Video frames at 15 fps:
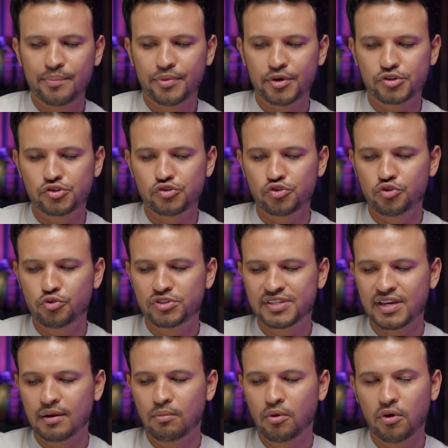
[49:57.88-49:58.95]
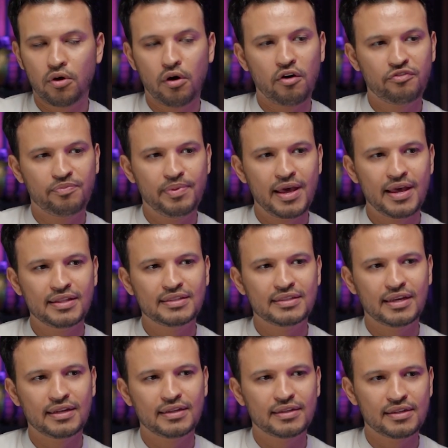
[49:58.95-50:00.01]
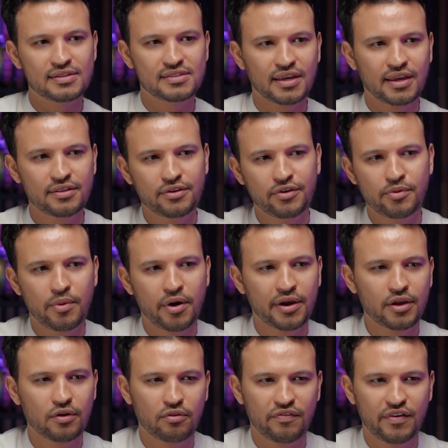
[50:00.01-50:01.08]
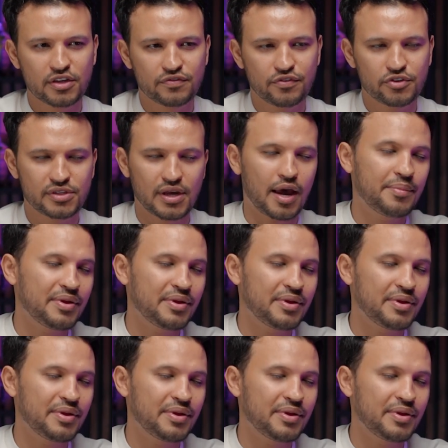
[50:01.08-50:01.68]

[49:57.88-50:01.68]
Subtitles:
numbers, you sell more off plan than secondary market, or vice versa. I